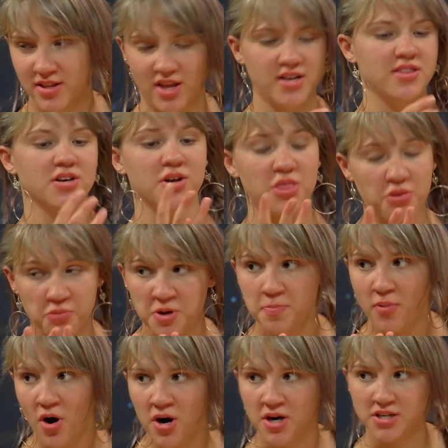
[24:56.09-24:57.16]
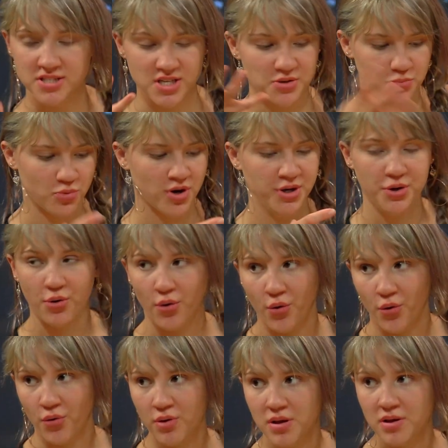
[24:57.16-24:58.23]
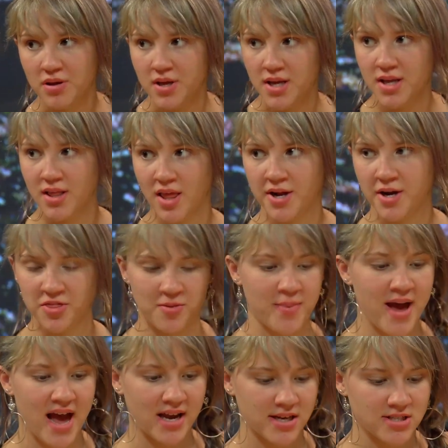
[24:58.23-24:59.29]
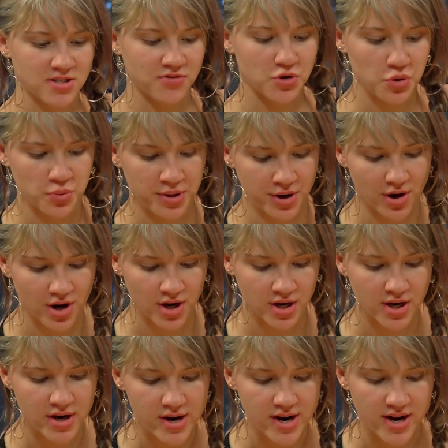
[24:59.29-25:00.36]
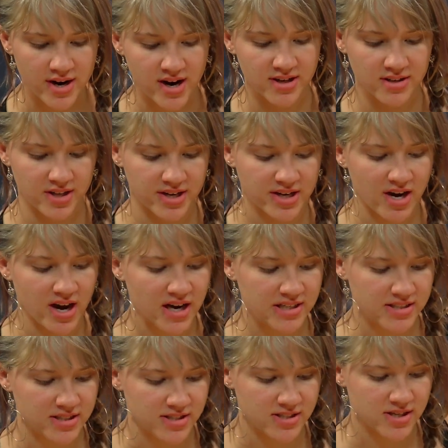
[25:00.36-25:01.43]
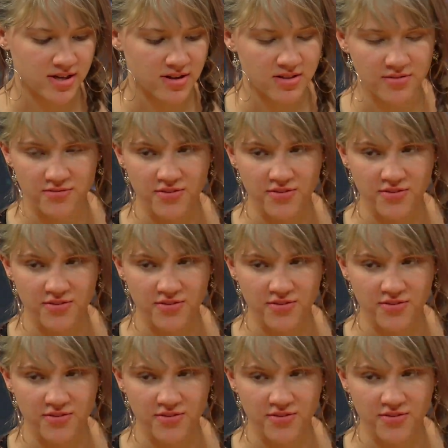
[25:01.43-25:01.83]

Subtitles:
Like, they're three parts in one whole, like the package of who we are. Kind of like God is the